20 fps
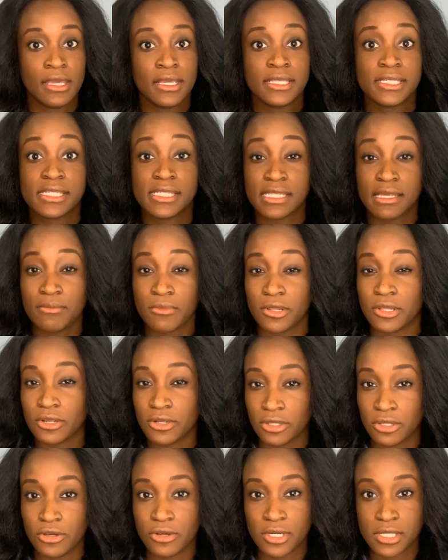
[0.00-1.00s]
similar
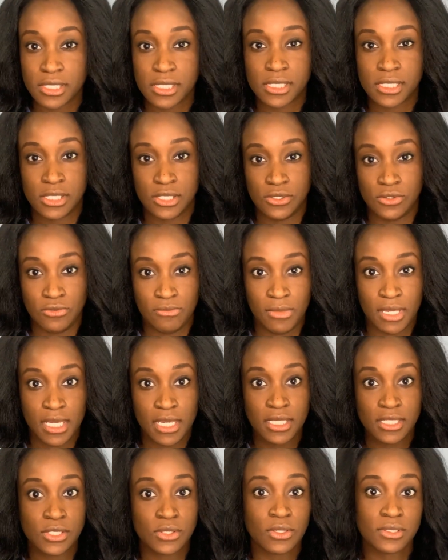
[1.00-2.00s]
looks to me.
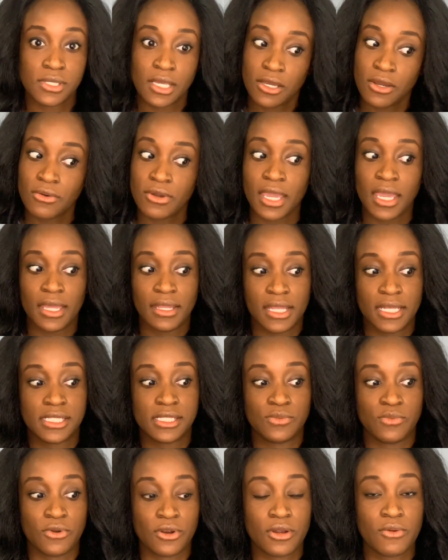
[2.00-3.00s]
So I was like, okay, let's
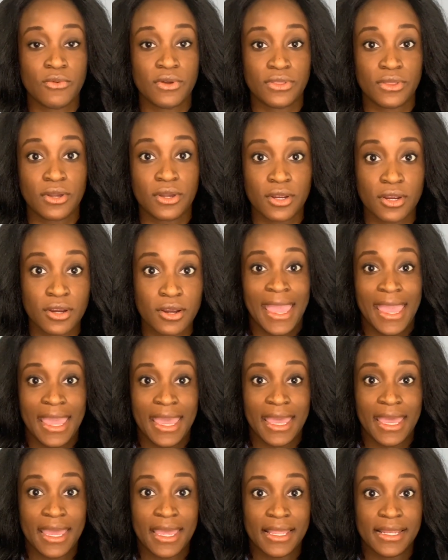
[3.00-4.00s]
work with her.
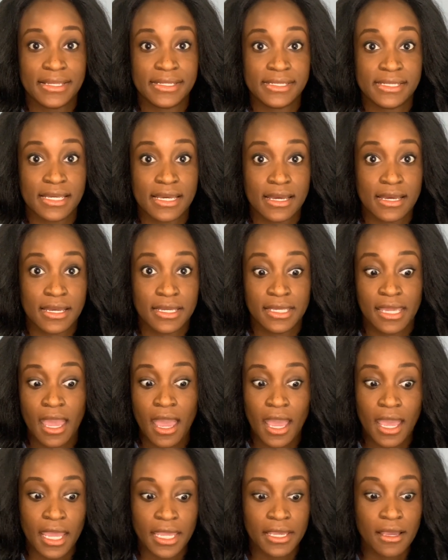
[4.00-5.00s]
And yeah,
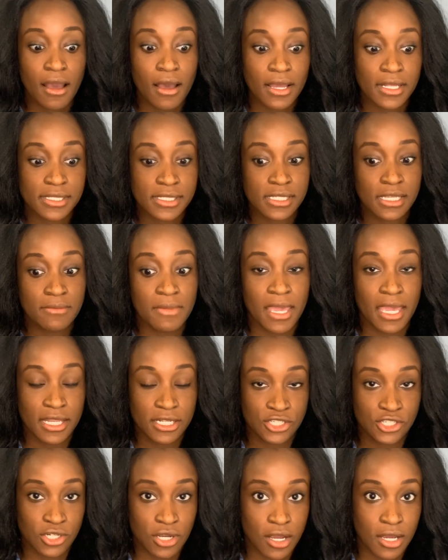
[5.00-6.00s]
I got some
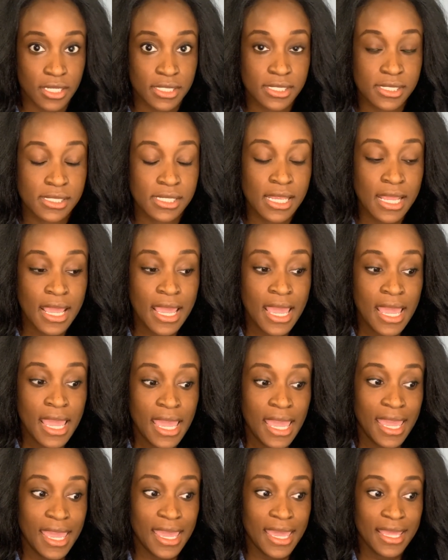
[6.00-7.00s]
headshots.
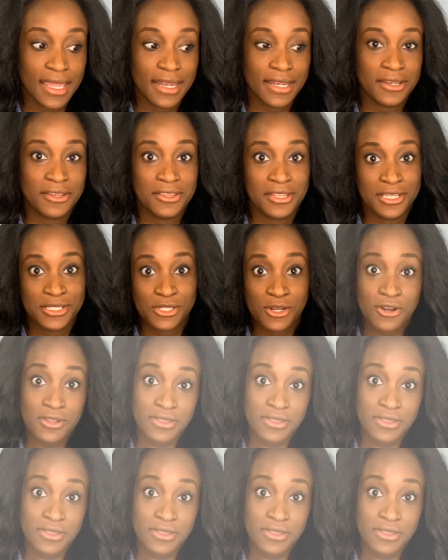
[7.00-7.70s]
And these are